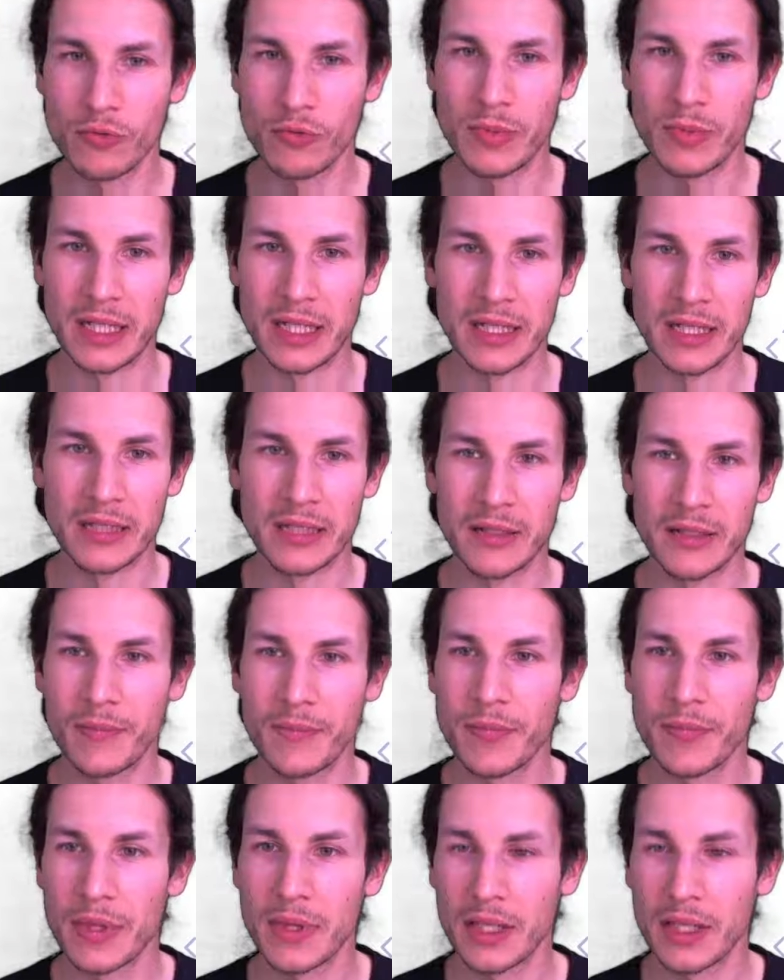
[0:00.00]
in
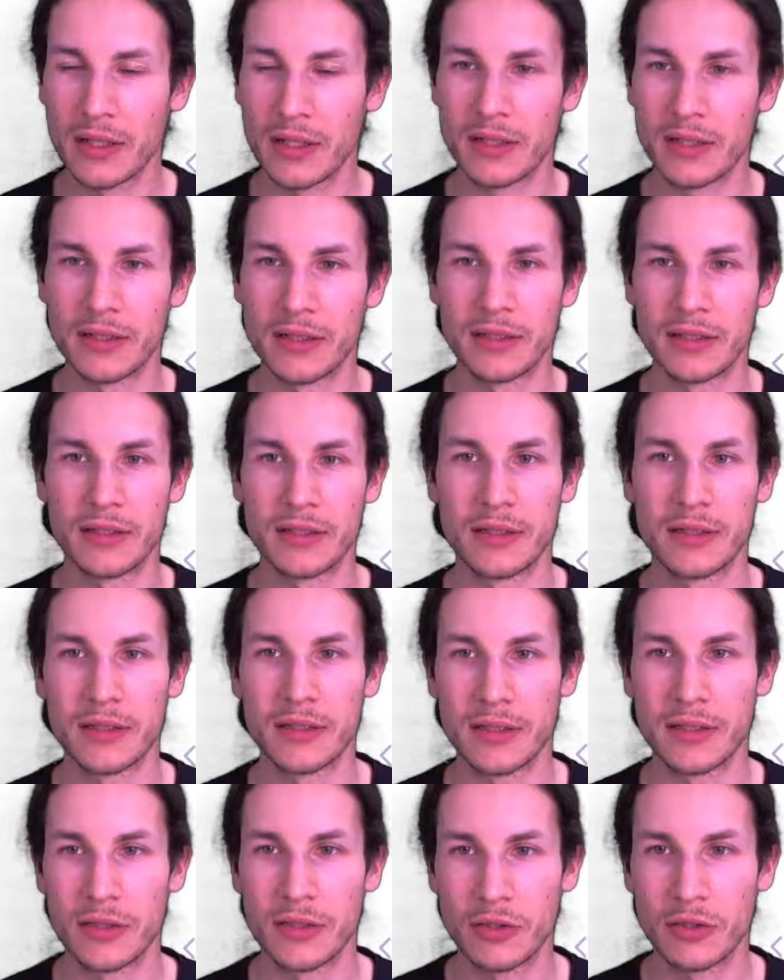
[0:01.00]

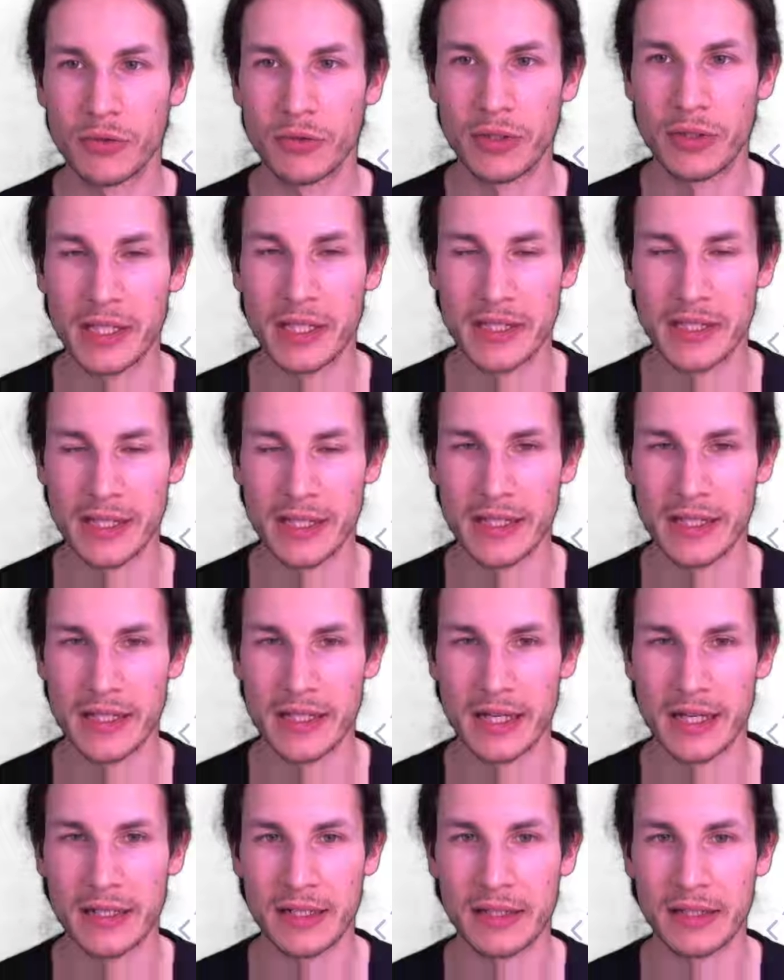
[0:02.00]
to
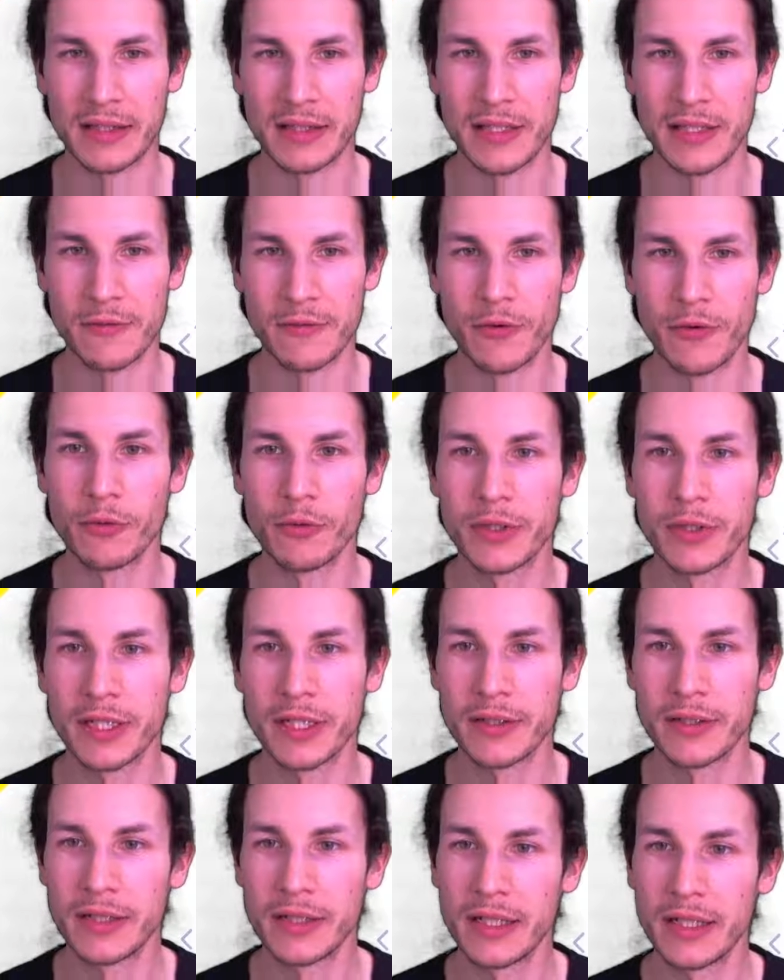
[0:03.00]
this folder
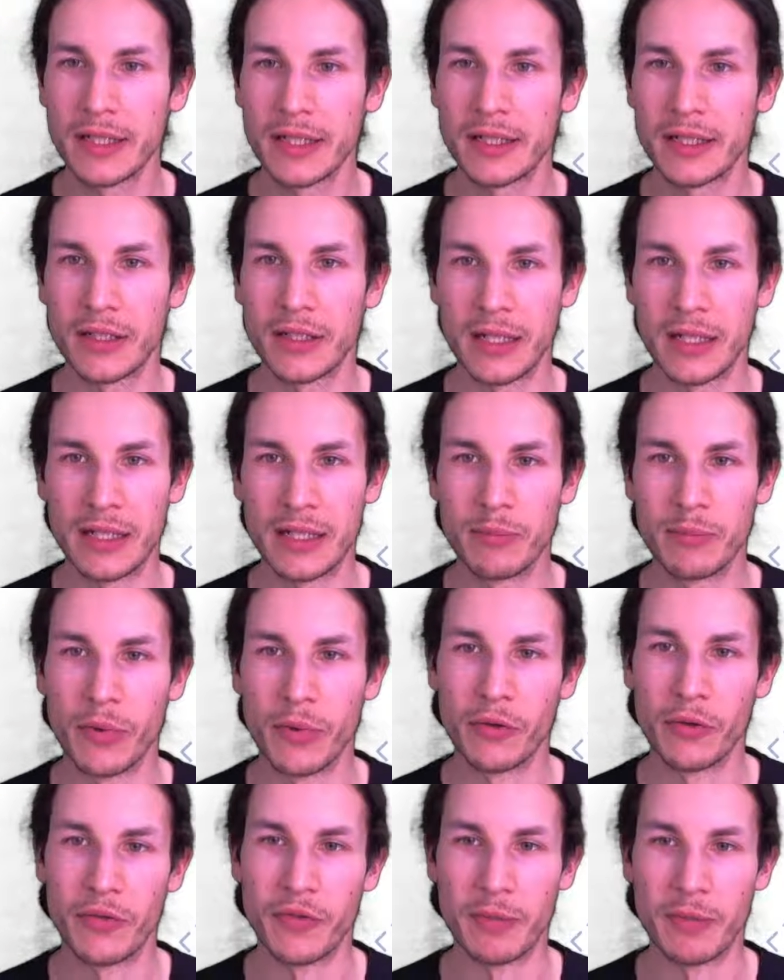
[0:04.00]
in
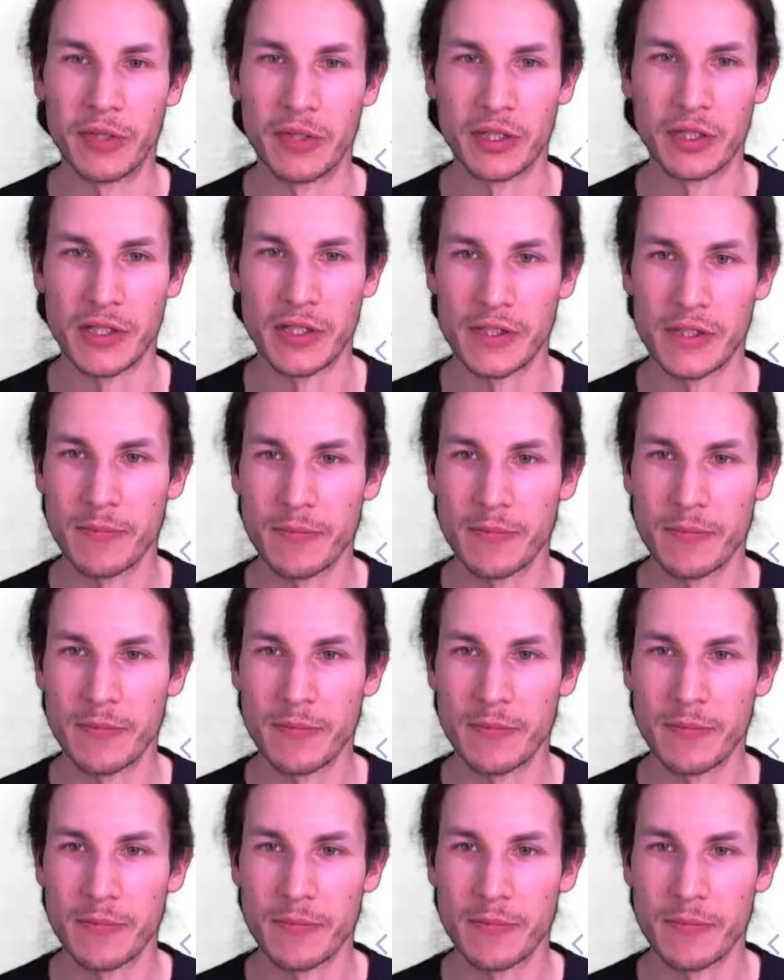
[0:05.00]
both images.